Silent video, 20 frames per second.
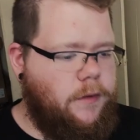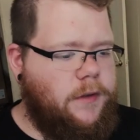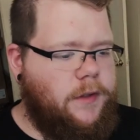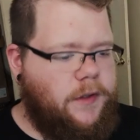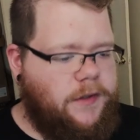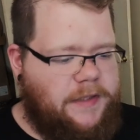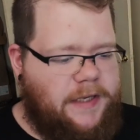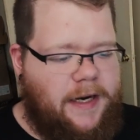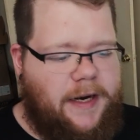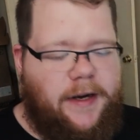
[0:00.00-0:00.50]

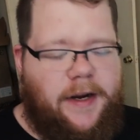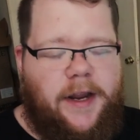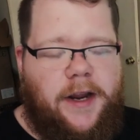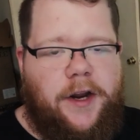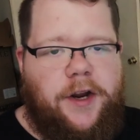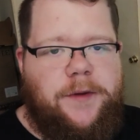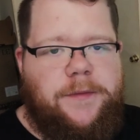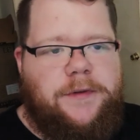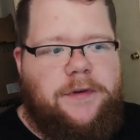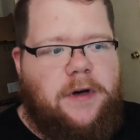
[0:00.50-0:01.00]
So second day
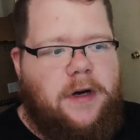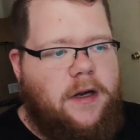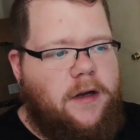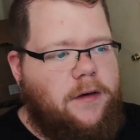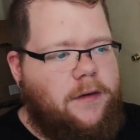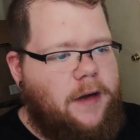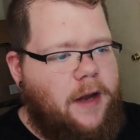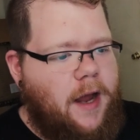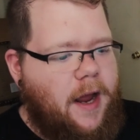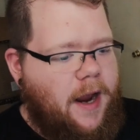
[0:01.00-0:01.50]
comes
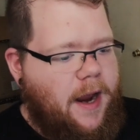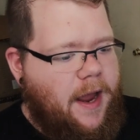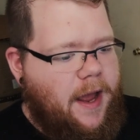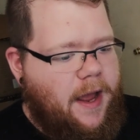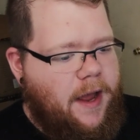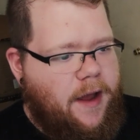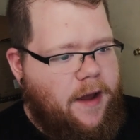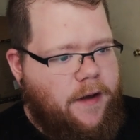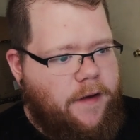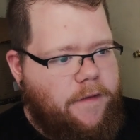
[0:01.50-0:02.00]
around, I
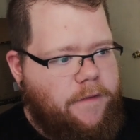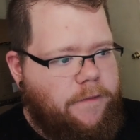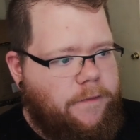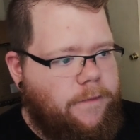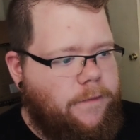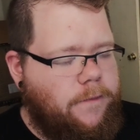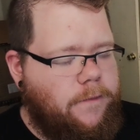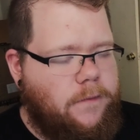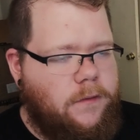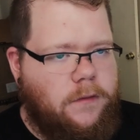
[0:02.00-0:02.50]

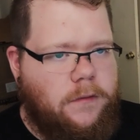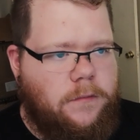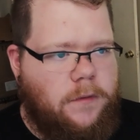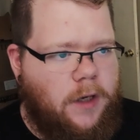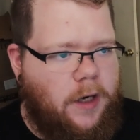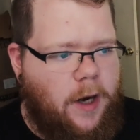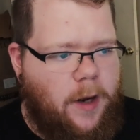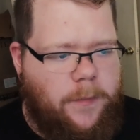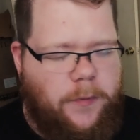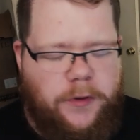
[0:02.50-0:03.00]
have
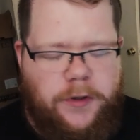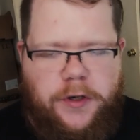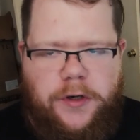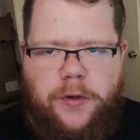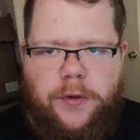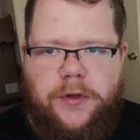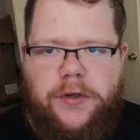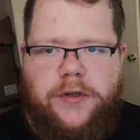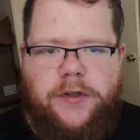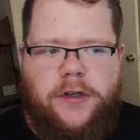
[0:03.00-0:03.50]
a couple of New
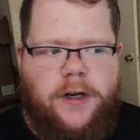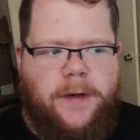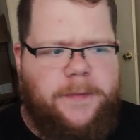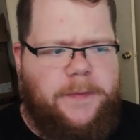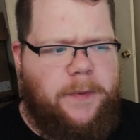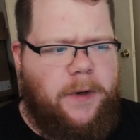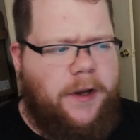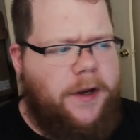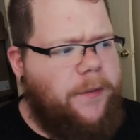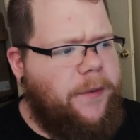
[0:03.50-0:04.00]
York strips,
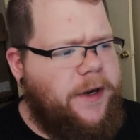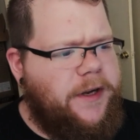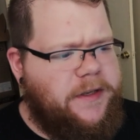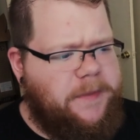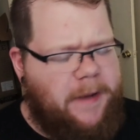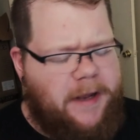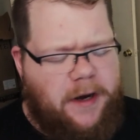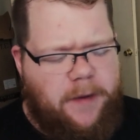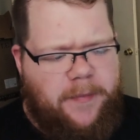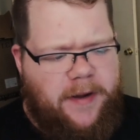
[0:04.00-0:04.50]
probably weighs
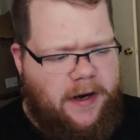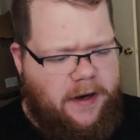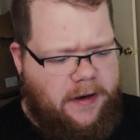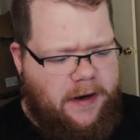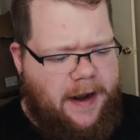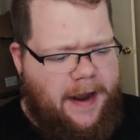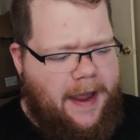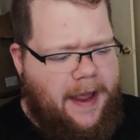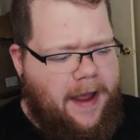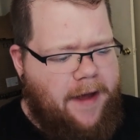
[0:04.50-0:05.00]
about a pound
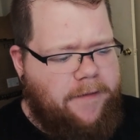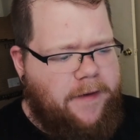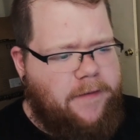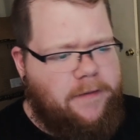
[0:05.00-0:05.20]
and a half.